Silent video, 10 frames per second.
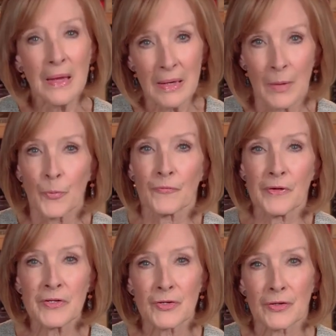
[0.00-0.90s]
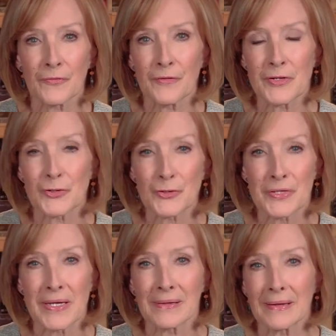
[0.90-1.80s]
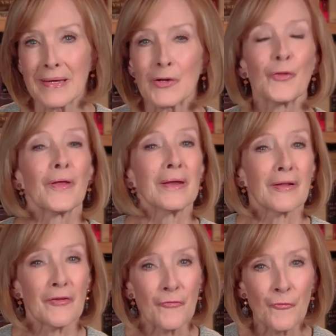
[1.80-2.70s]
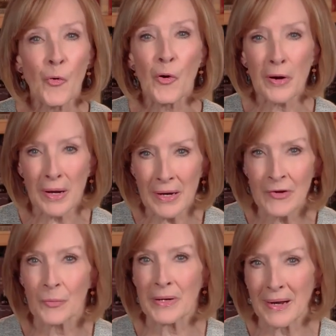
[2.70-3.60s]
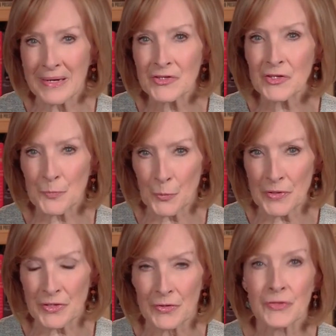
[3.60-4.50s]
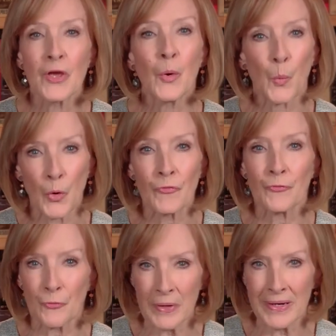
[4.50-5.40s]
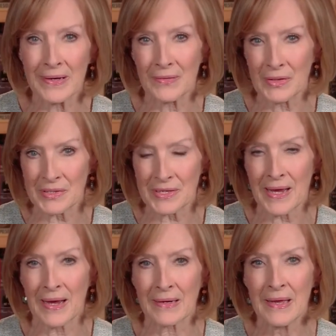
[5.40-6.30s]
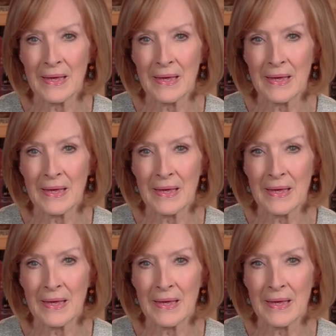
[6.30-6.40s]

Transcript: A provincial official said later that nearly 400 ISIS prisoners were freed in the attack.